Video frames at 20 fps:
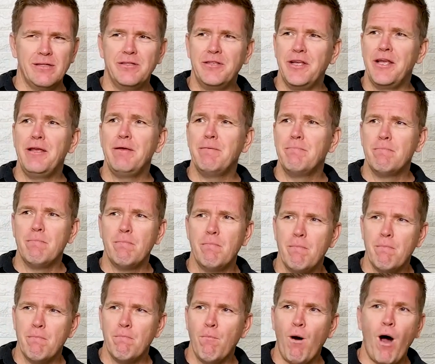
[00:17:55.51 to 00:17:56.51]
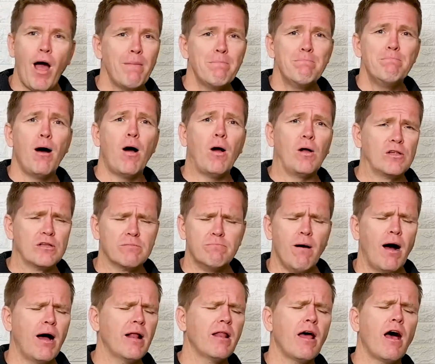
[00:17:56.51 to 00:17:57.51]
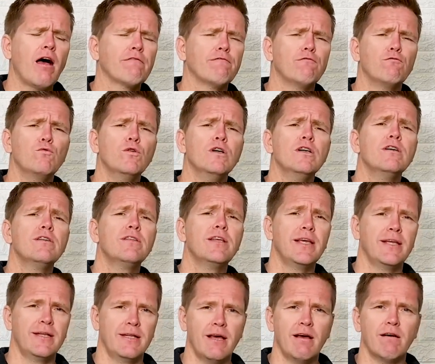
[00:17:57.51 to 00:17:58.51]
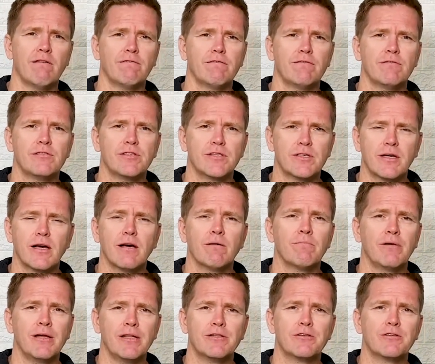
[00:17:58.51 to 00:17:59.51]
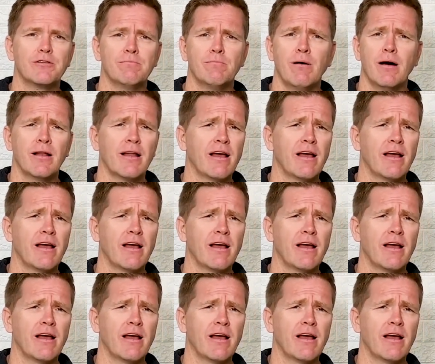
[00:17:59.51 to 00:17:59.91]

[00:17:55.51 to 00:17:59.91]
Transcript: deem my boat, my life, worthy enough to come into my